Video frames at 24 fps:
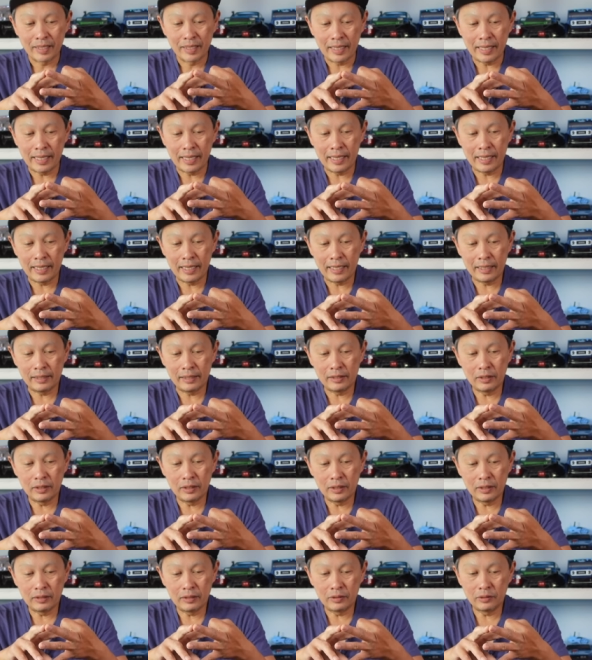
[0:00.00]
and
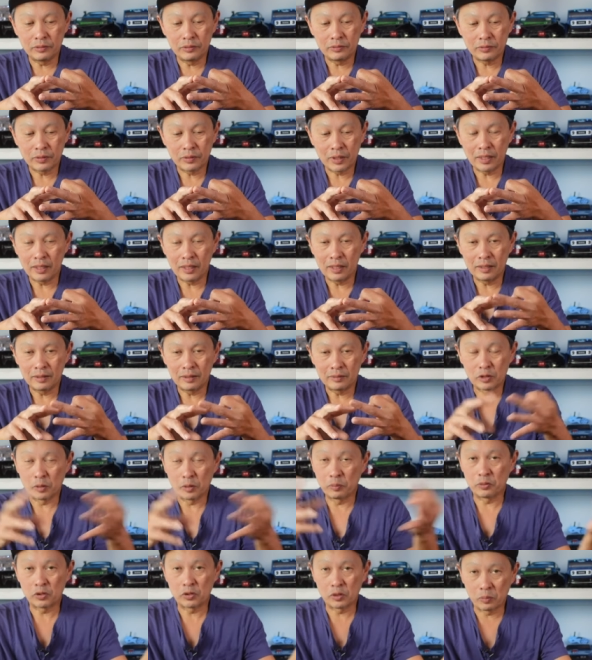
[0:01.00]
you know uh,
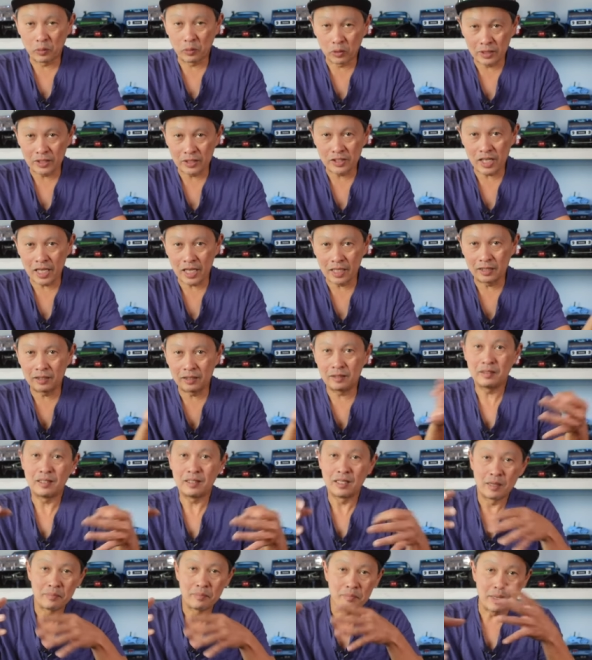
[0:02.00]
su support the channel
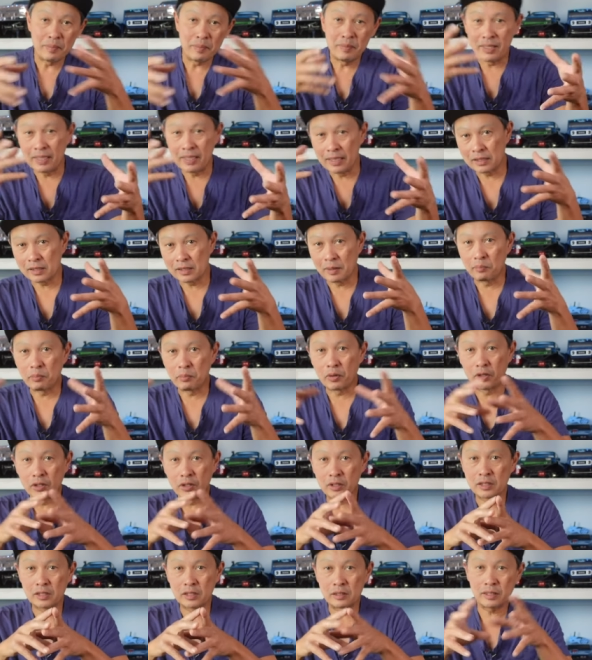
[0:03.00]
maybe get some
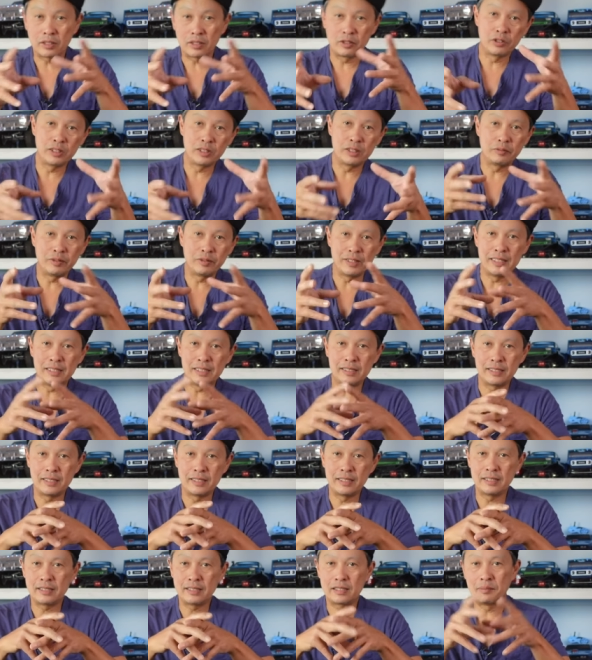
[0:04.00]
perks early
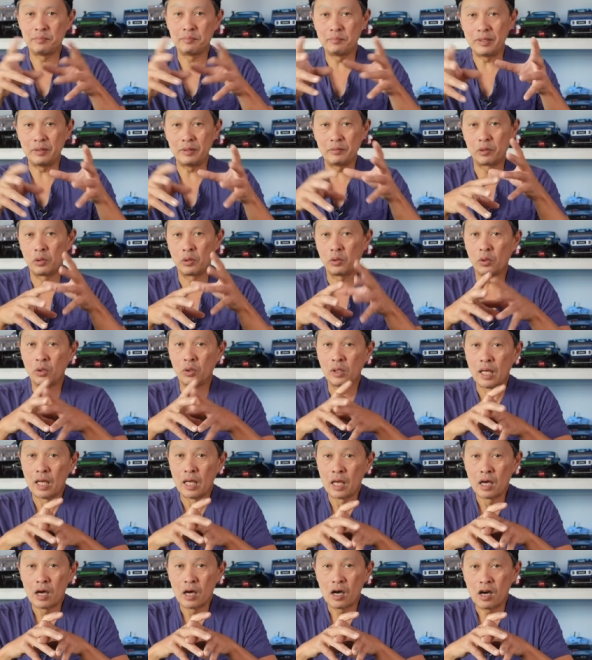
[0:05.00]
releases some b-roll
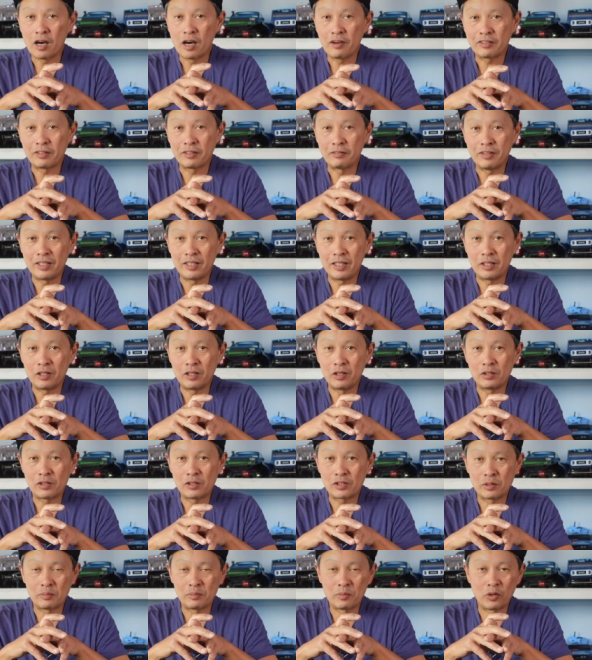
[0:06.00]
of the
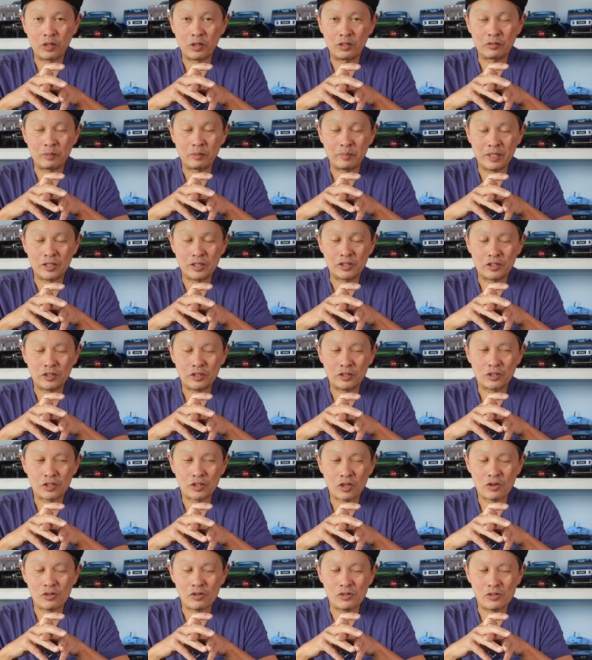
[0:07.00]
video some more information
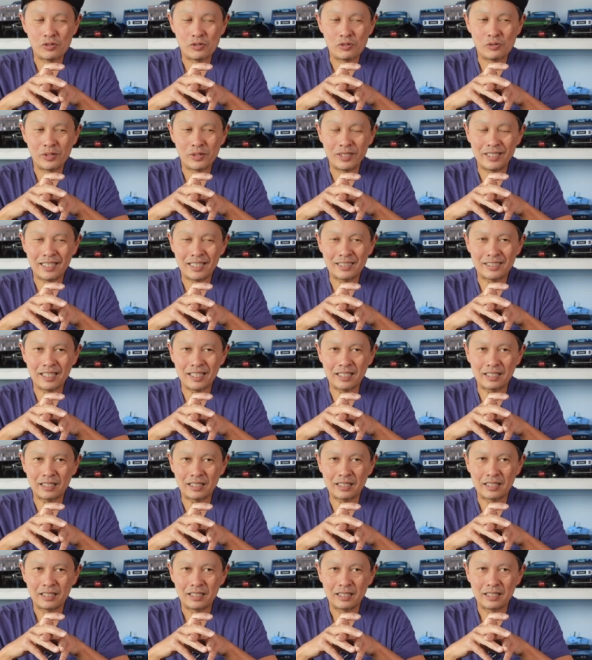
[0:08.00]
so what do you guys
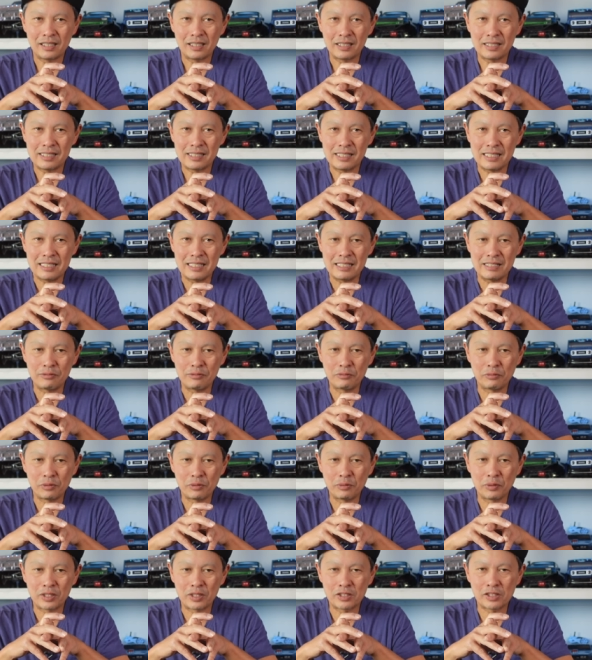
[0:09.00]
think uh,
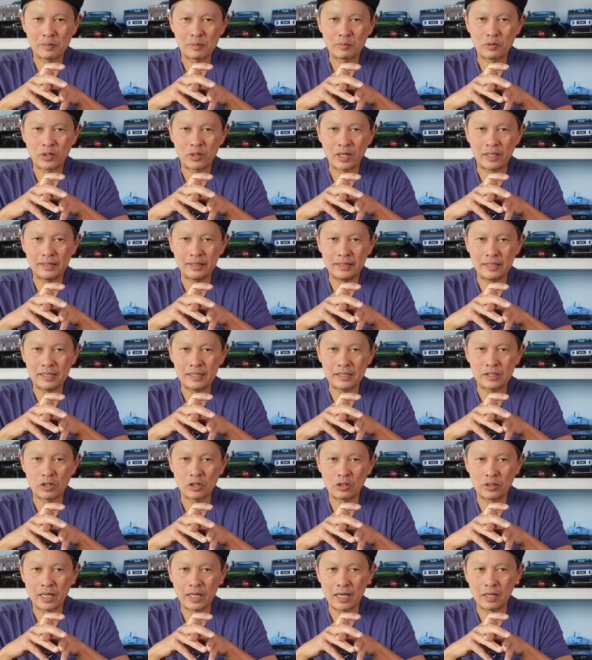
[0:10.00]
what are some good ideas
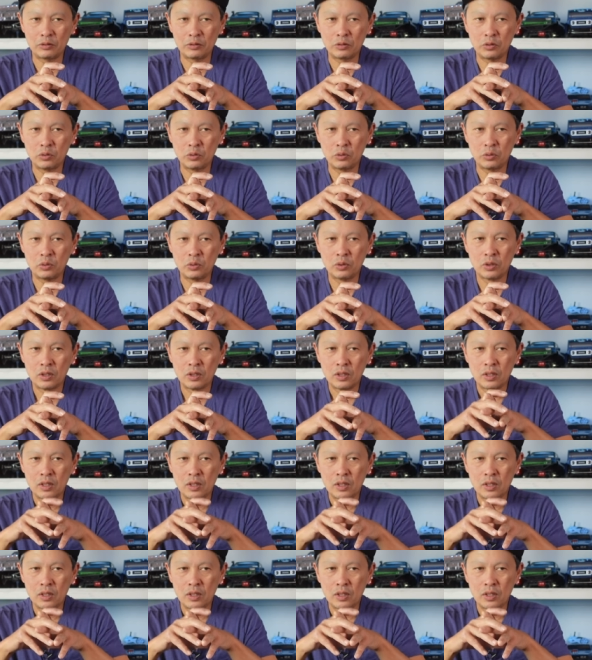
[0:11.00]
on how to